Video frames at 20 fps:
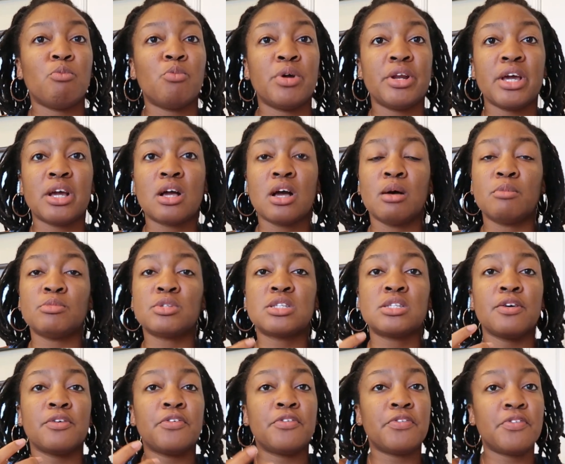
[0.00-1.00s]
when it
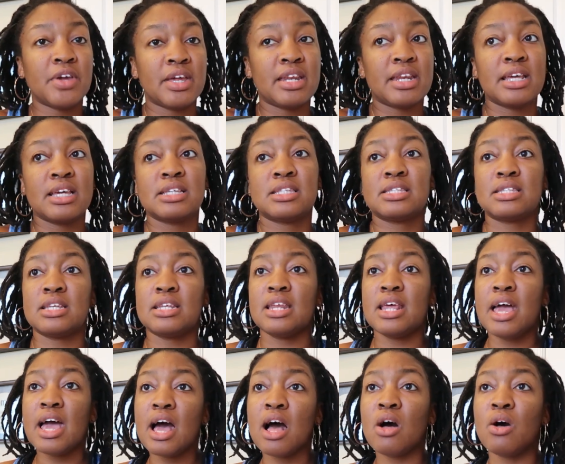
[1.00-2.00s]
comes to fitness and
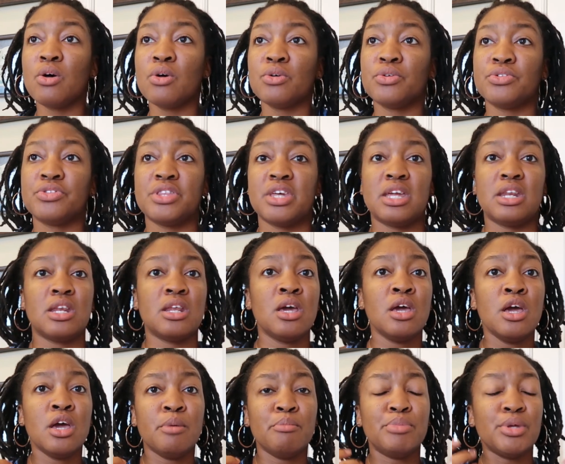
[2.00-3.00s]
health and
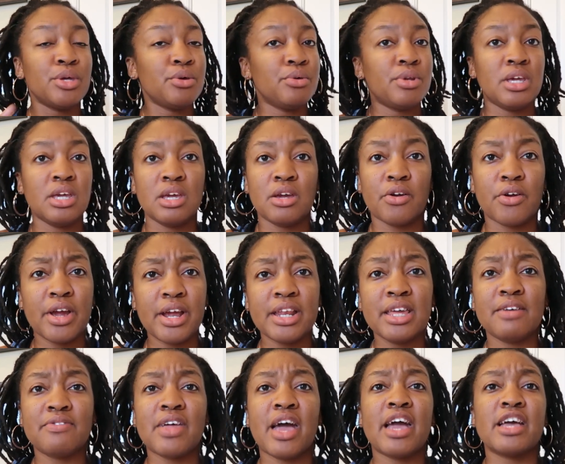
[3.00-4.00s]
beauty or
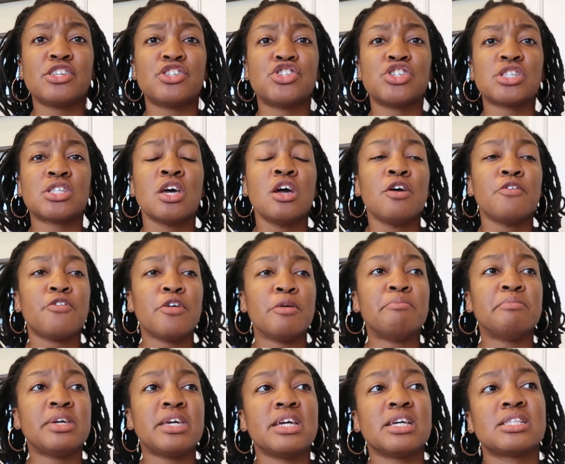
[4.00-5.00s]
any of that. It's just, for
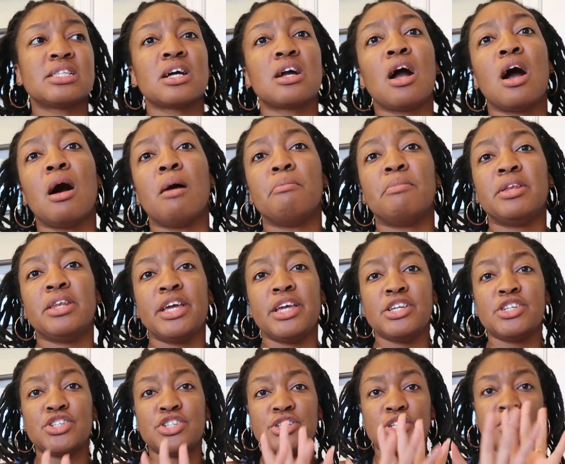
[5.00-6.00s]
me, it's a
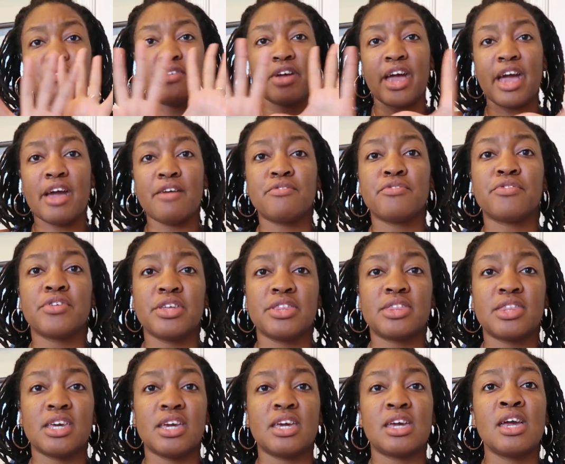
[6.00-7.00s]
combination of
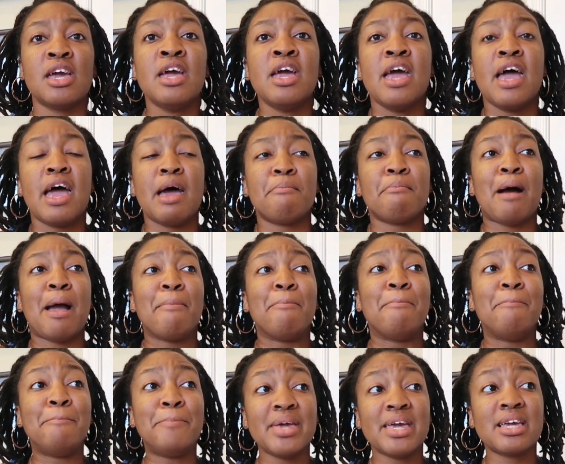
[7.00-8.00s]
everything. And
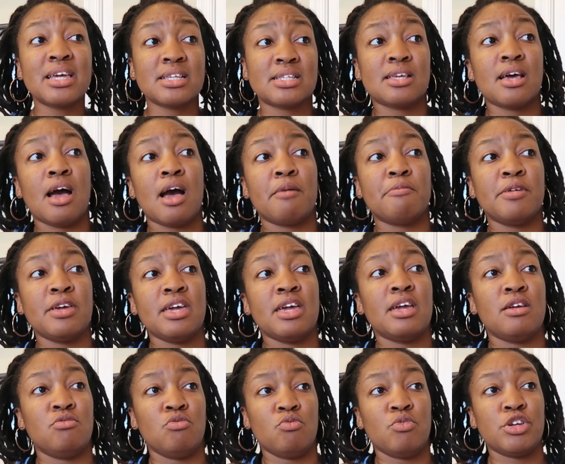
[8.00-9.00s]
my biggest
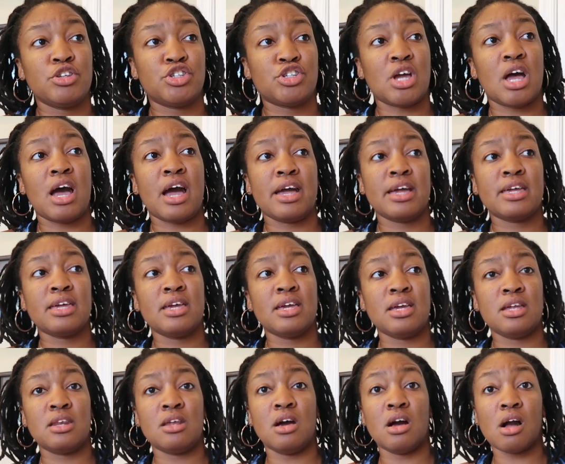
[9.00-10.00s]
hobby in which I
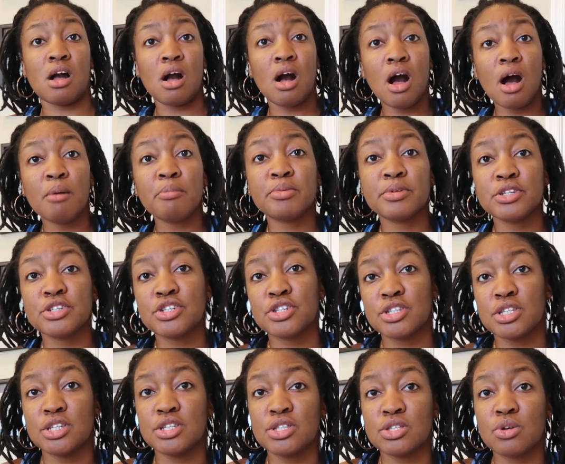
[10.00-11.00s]
can
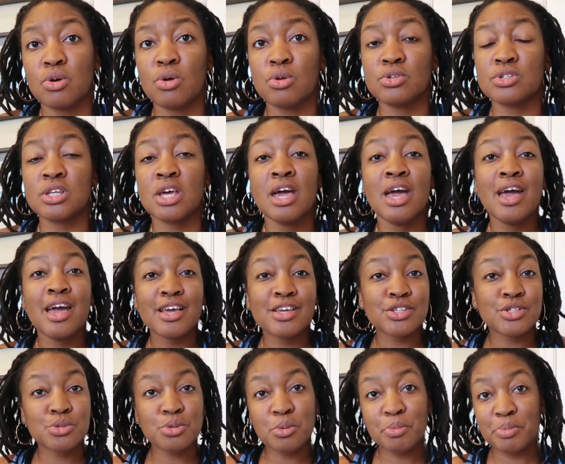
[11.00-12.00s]
accomplish these goals
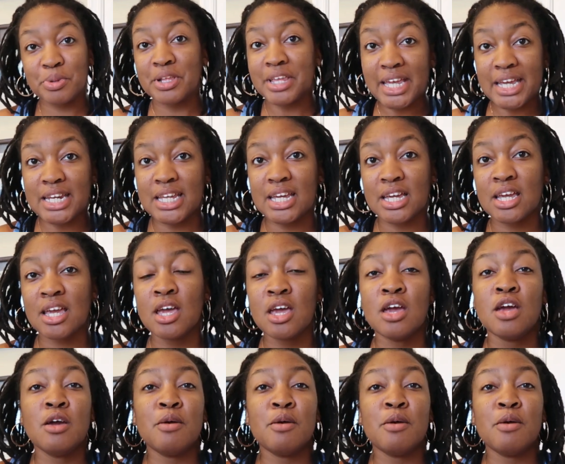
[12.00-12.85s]
is through planning.